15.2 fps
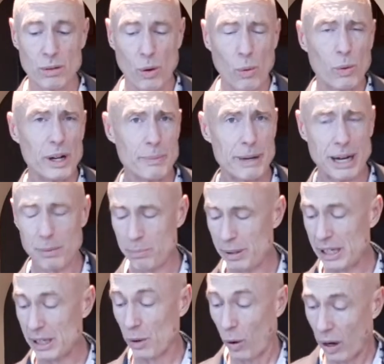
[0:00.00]
Well, what about
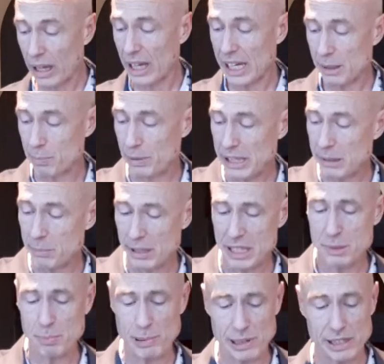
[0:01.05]
B? Oh, I like B. B's
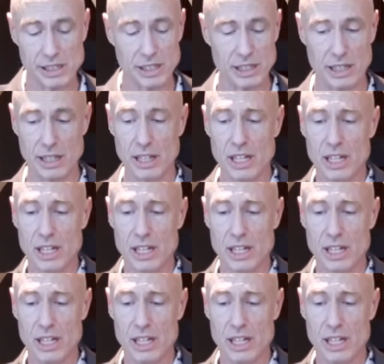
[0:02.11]
pretty good.